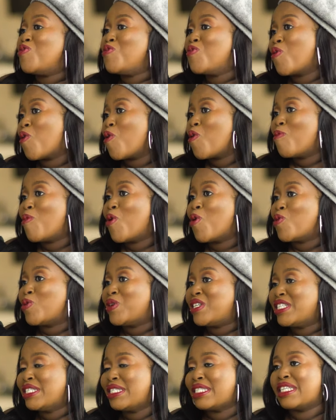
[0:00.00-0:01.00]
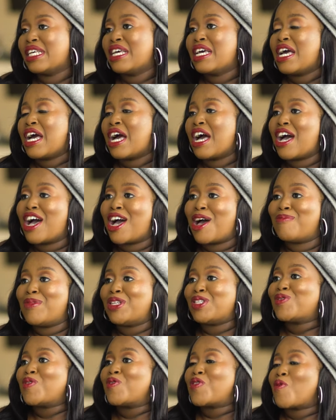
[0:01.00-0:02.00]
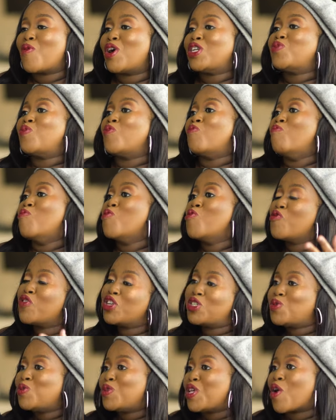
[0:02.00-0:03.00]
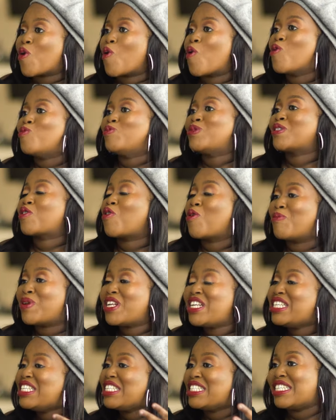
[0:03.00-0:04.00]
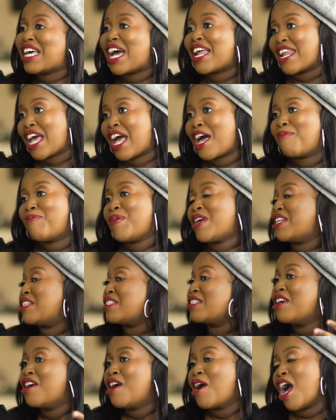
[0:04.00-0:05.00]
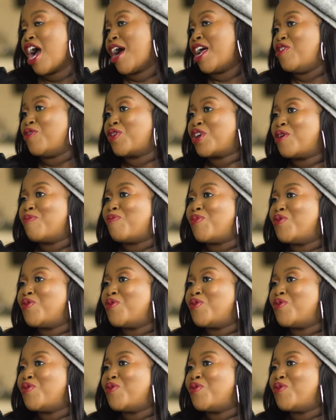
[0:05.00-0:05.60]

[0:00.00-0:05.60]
new home owners, um, and so they want to move into their homes completely done up and uh, looking